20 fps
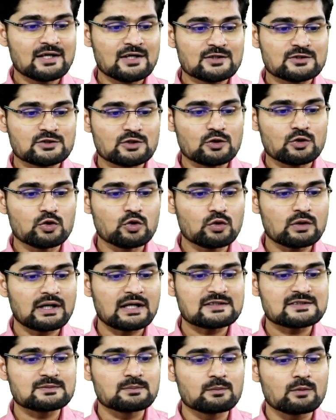So who
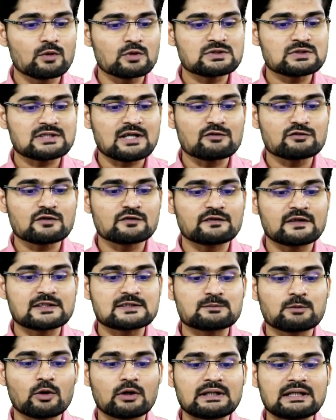gets most out of
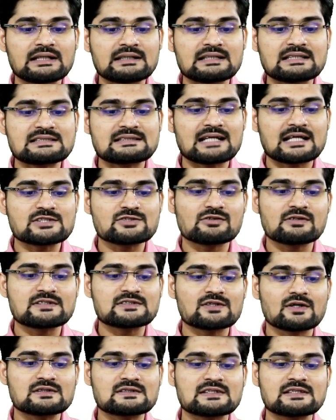exploiting these natural
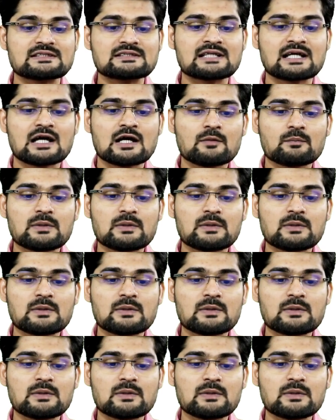resources?